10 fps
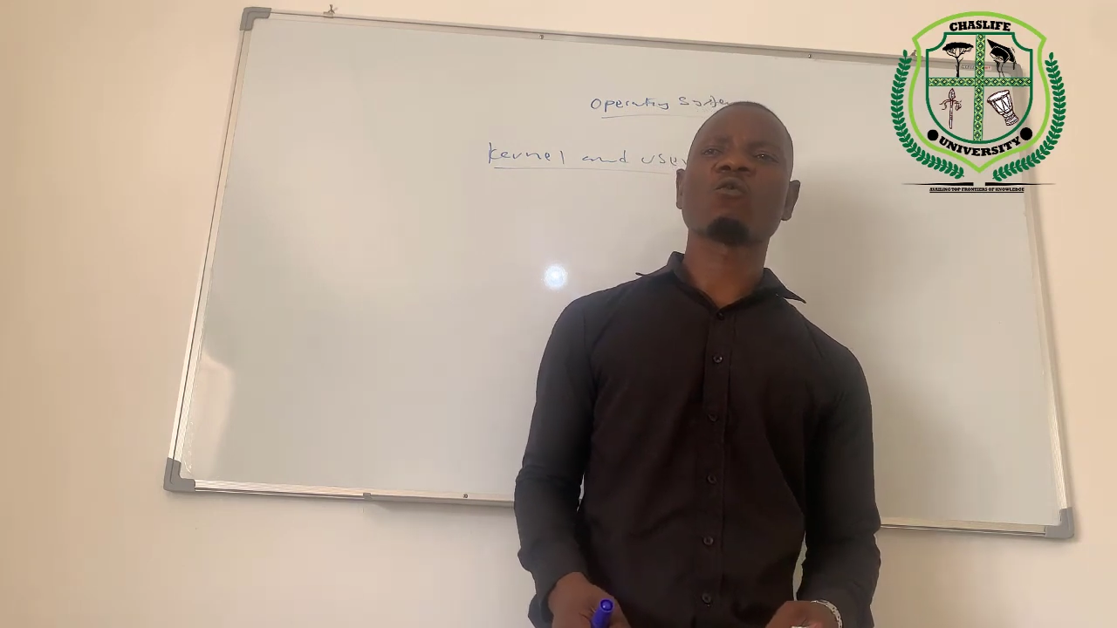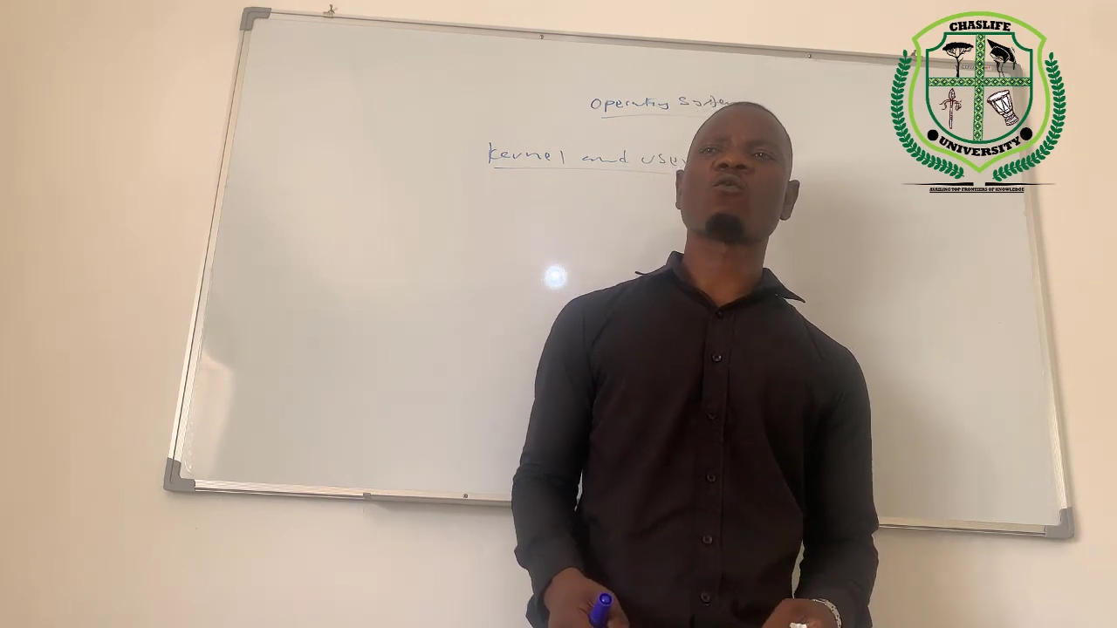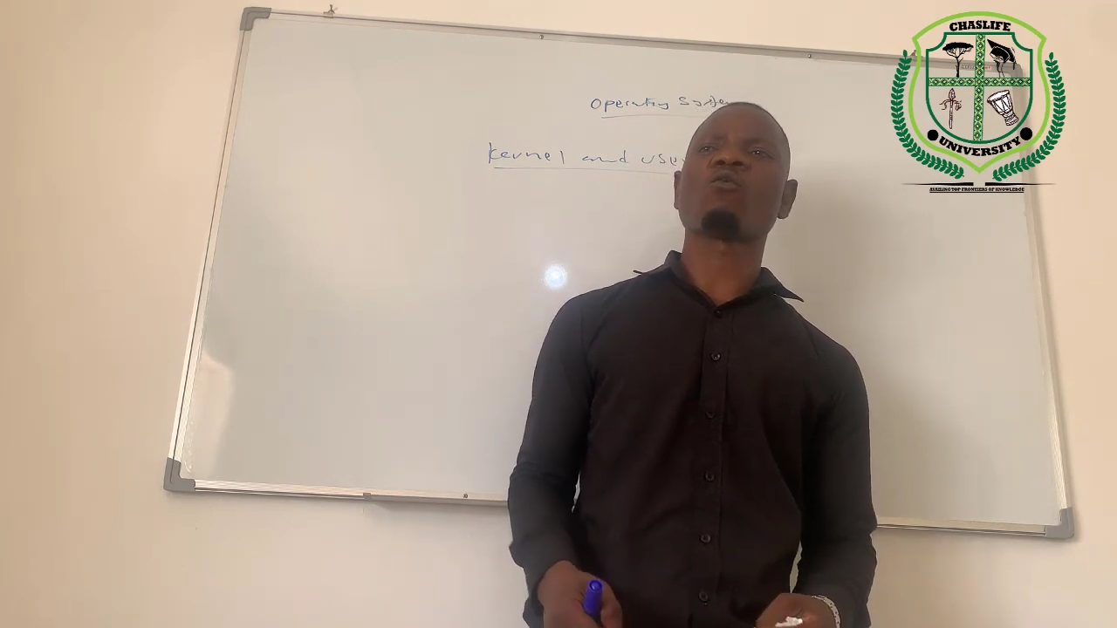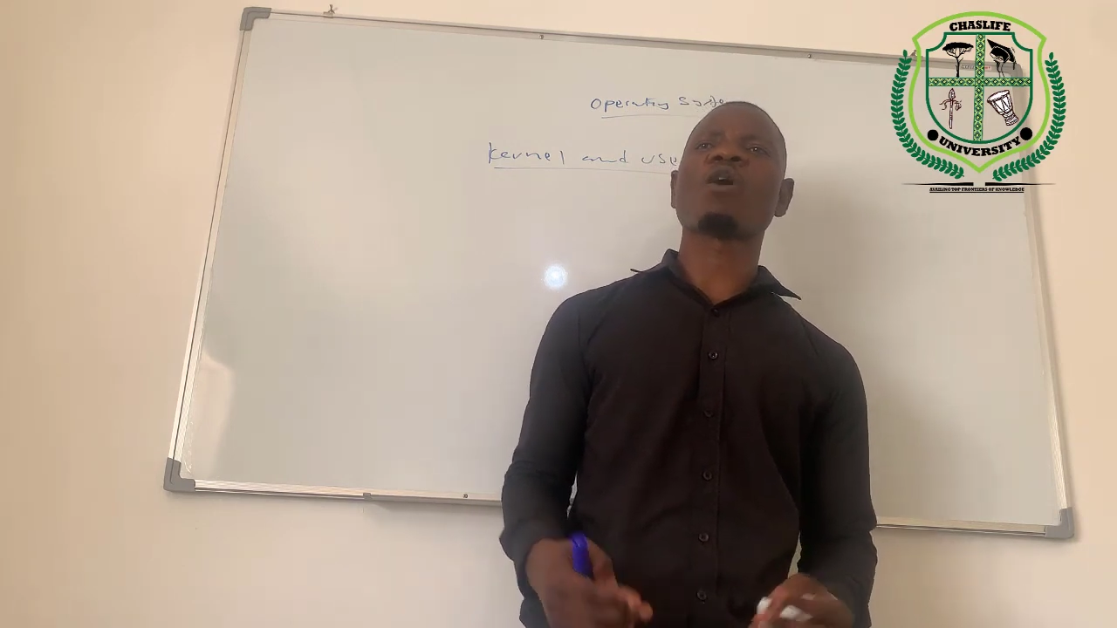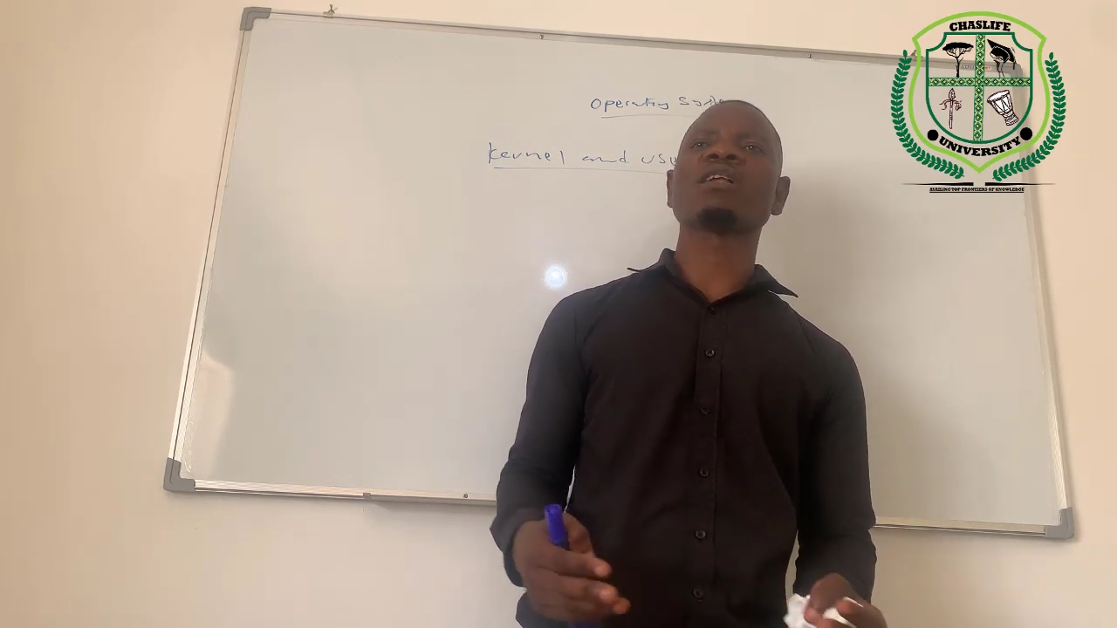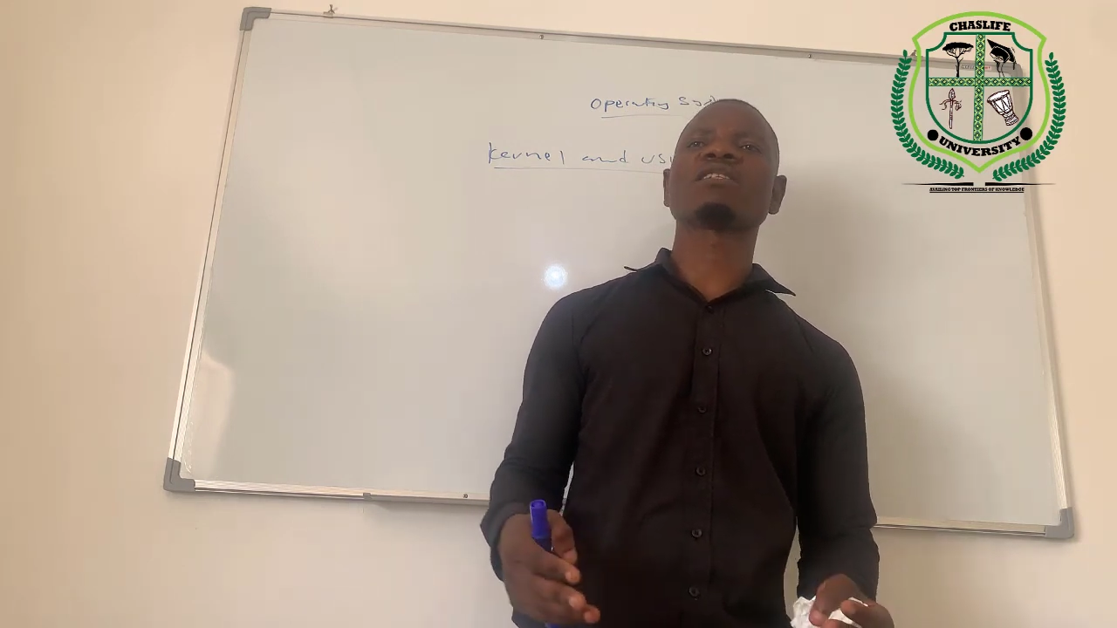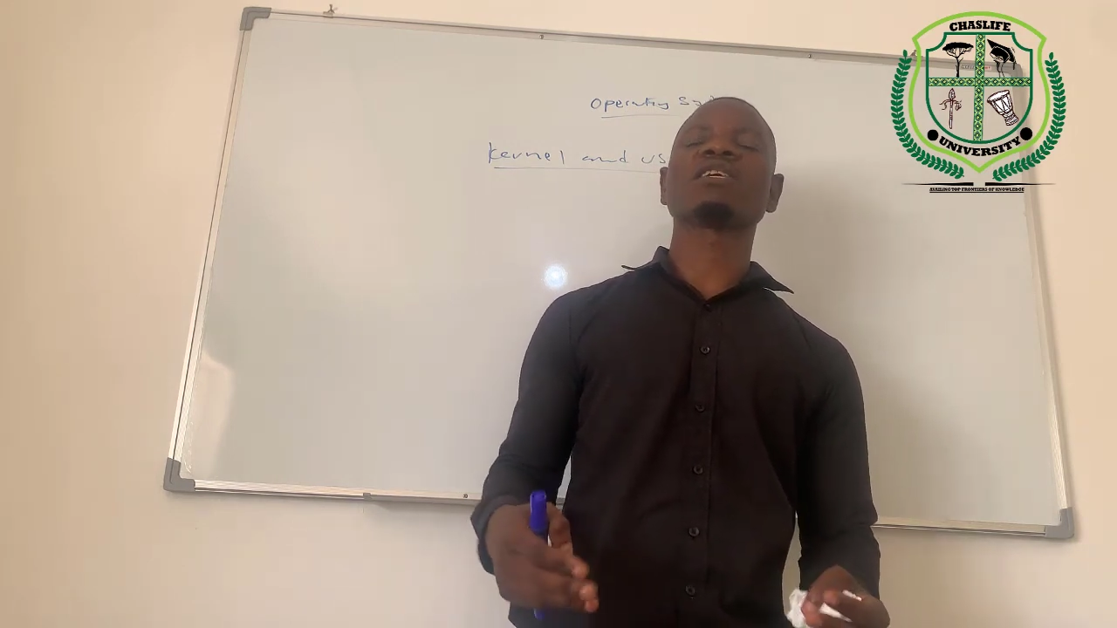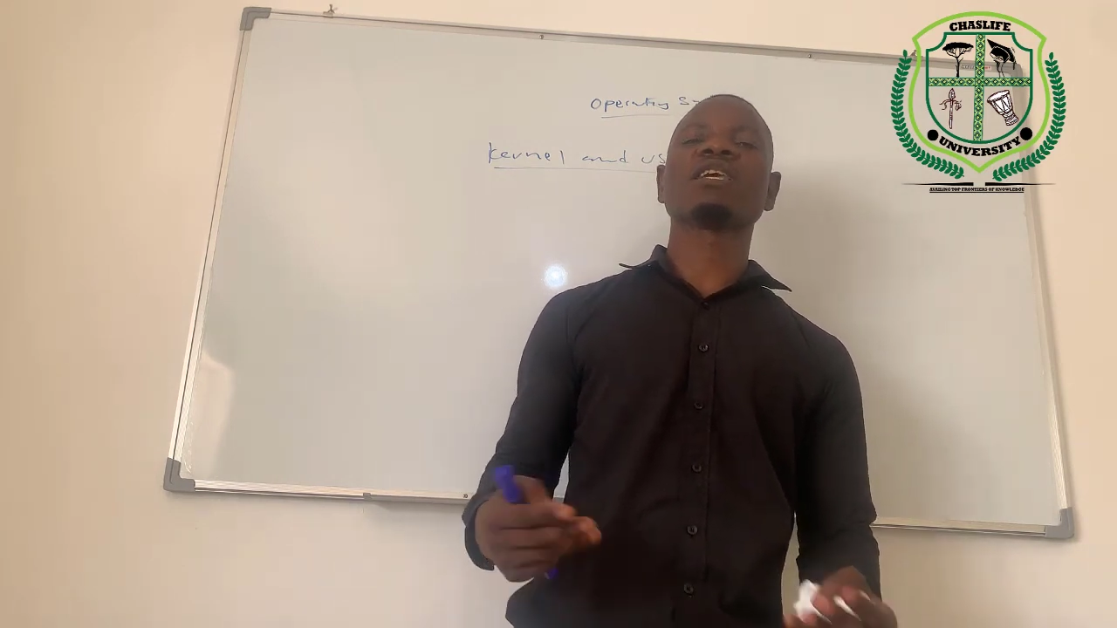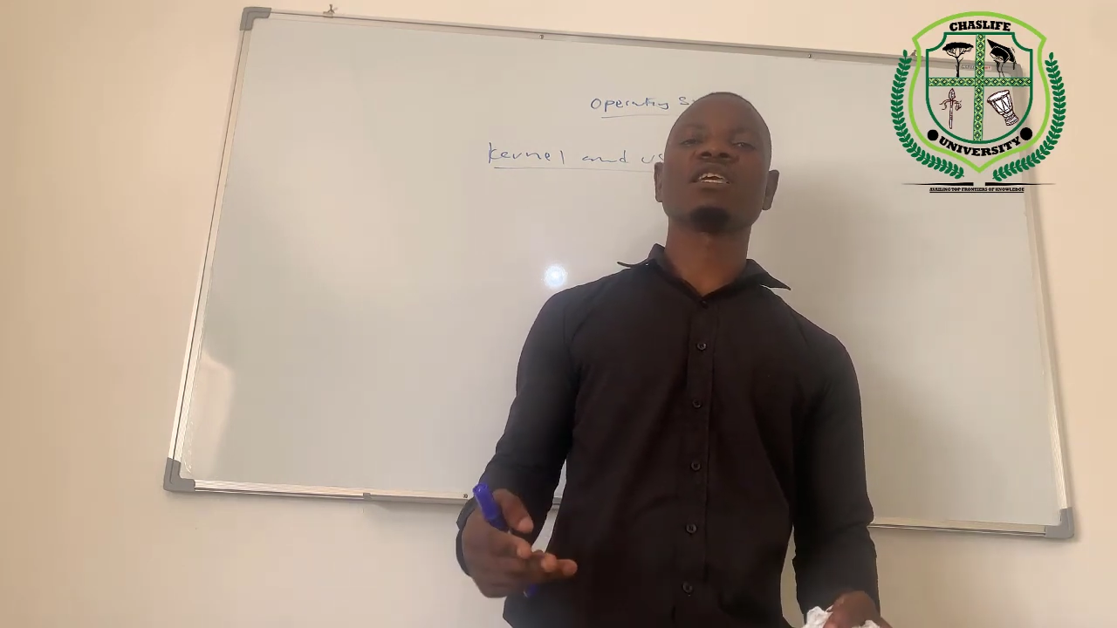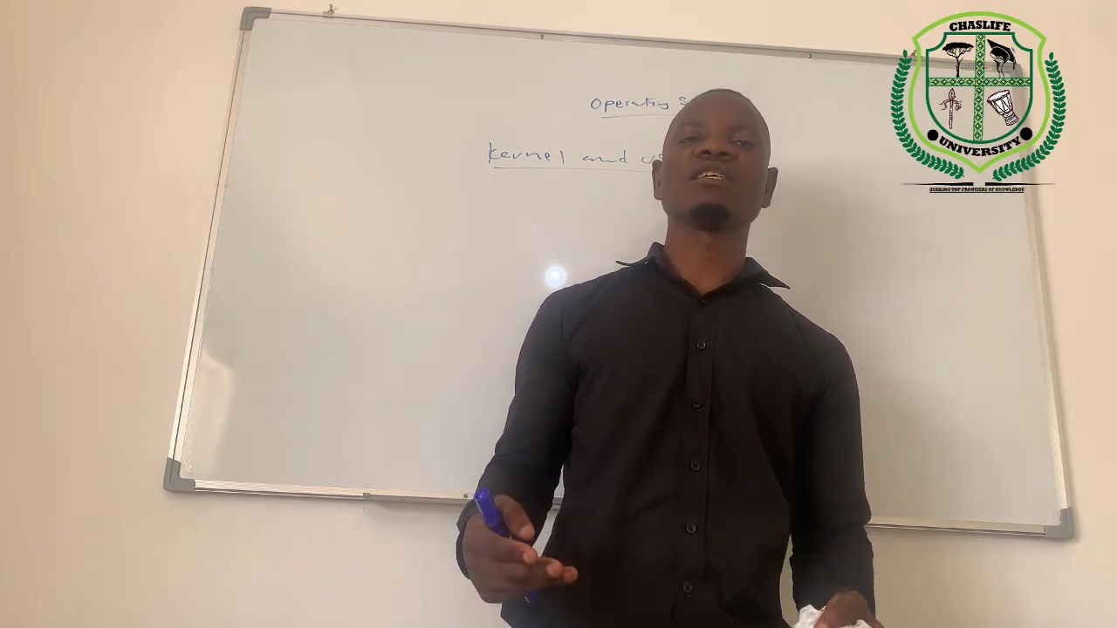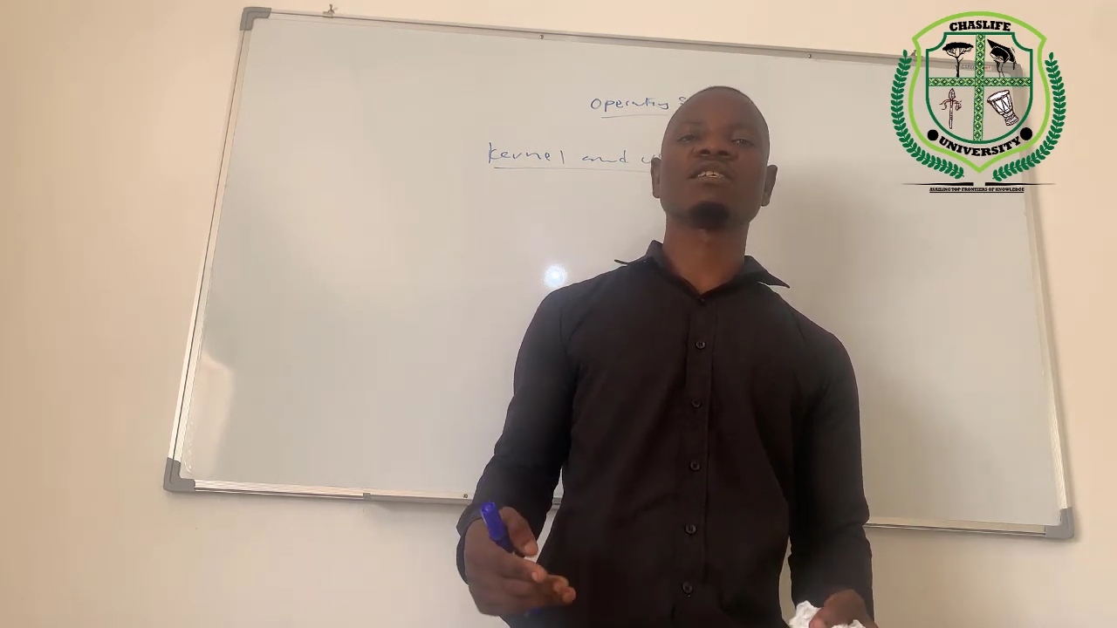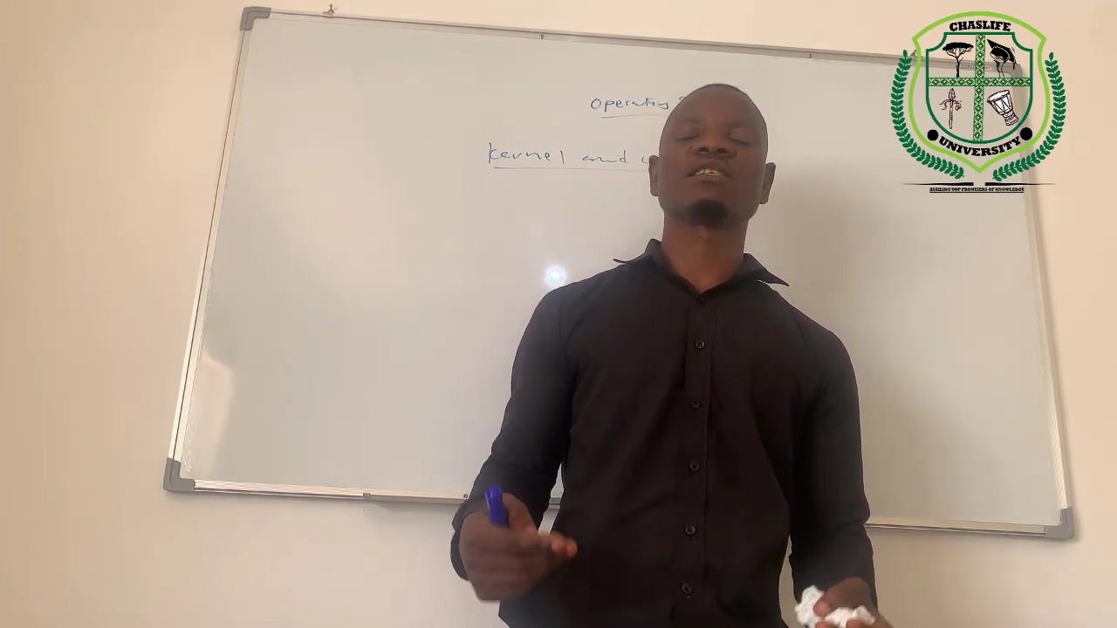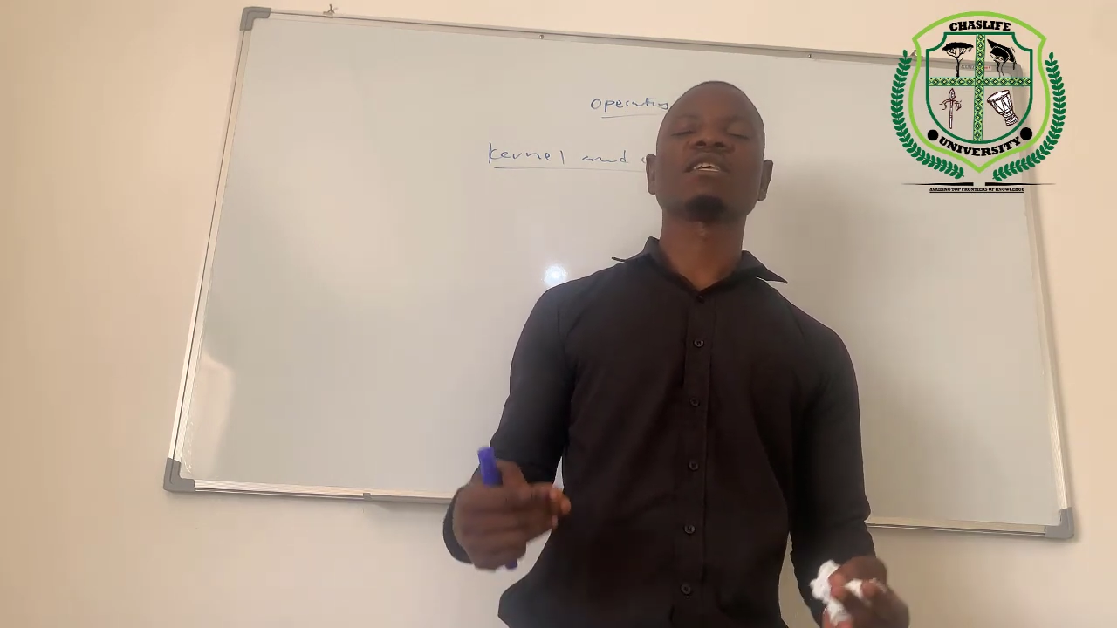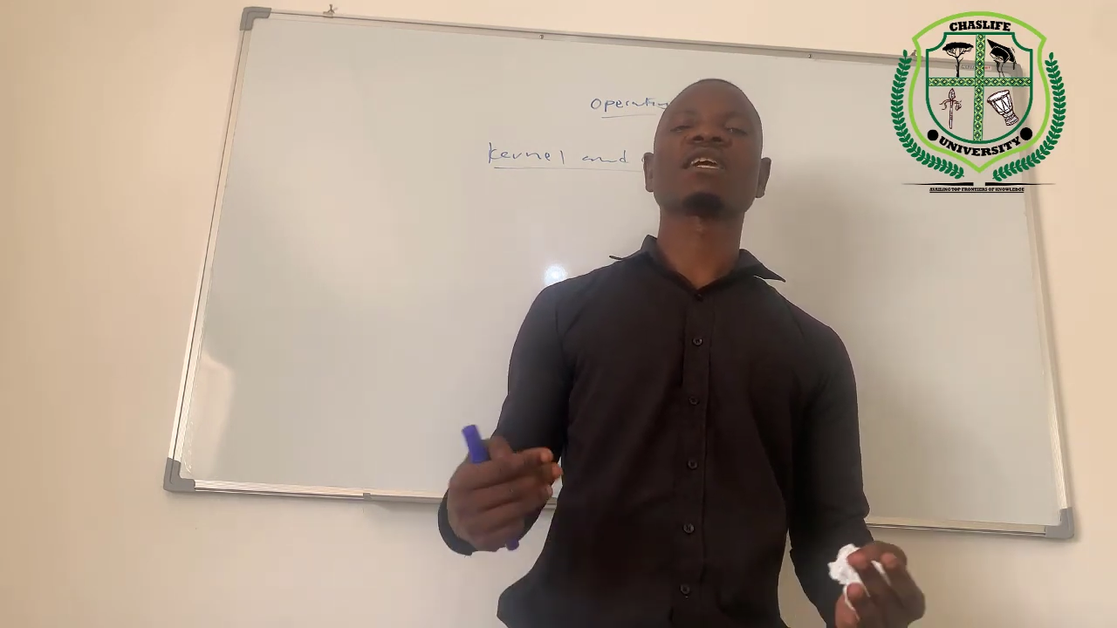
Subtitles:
what is